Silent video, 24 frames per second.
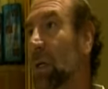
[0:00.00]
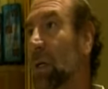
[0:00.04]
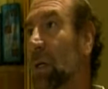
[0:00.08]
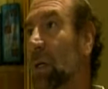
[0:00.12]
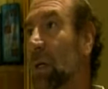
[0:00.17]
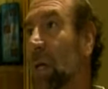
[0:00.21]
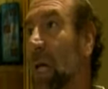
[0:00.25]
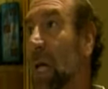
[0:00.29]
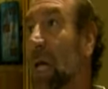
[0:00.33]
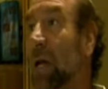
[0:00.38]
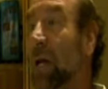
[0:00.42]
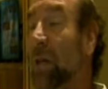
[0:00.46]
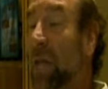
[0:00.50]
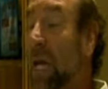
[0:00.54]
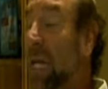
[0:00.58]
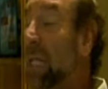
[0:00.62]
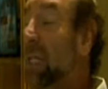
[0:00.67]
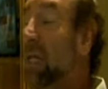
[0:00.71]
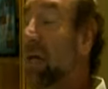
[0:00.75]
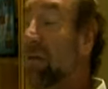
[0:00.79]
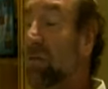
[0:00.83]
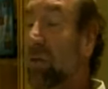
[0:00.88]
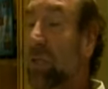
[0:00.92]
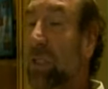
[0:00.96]
And on that
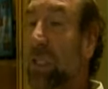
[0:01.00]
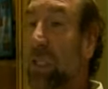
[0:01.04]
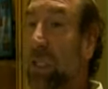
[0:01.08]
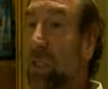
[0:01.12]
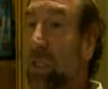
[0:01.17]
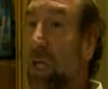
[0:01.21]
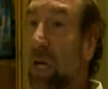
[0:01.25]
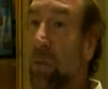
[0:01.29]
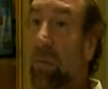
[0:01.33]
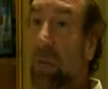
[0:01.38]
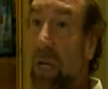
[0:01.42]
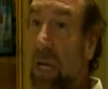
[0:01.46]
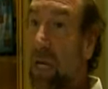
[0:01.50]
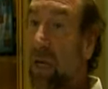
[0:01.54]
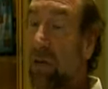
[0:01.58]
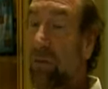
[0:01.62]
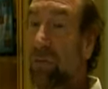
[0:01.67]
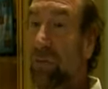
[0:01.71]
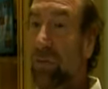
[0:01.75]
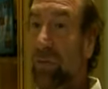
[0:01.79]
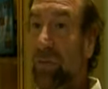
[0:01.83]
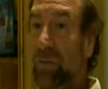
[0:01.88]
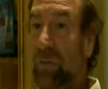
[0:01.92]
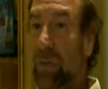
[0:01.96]
level, Tisha B'av,
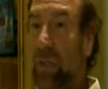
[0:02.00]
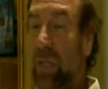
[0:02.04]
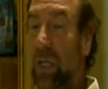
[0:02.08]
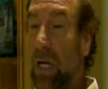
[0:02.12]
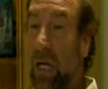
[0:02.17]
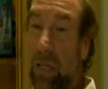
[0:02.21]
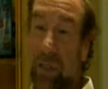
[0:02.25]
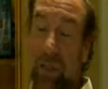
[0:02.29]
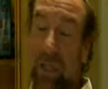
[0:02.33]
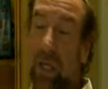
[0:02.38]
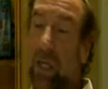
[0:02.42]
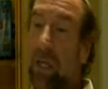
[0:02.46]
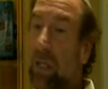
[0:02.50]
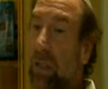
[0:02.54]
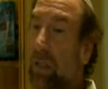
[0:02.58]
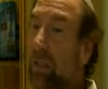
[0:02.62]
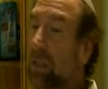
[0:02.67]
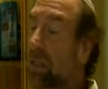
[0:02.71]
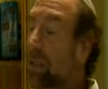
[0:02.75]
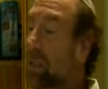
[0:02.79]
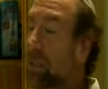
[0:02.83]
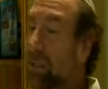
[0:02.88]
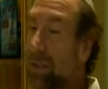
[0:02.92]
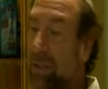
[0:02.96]
I think,
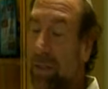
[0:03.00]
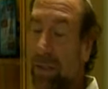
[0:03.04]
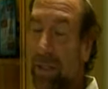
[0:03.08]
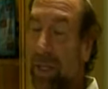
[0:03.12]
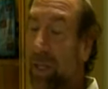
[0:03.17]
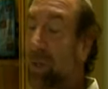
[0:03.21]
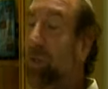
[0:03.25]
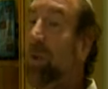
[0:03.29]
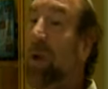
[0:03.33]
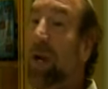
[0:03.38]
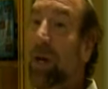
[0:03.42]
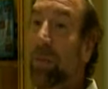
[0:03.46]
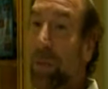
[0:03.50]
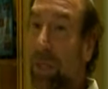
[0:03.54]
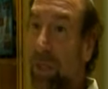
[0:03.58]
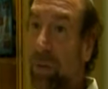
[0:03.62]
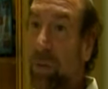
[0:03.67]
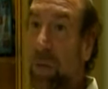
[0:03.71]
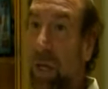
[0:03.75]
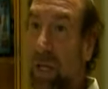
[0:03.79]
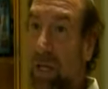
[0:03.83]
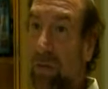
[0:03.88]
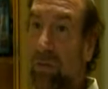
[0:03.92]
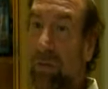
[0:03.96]
is incredibly
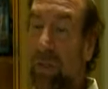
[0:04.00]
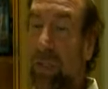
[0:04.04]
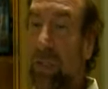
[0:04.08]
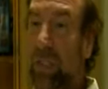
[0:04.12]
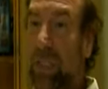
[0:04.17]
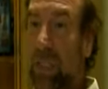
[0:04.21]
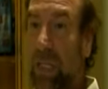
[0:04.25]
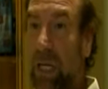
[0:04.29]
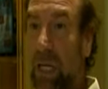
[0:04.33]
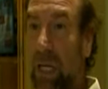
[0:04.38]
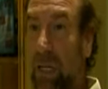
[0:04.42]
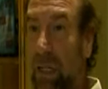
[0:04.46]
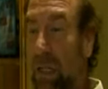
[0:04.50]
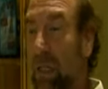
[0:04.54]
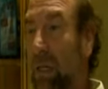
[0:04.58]
relevant today.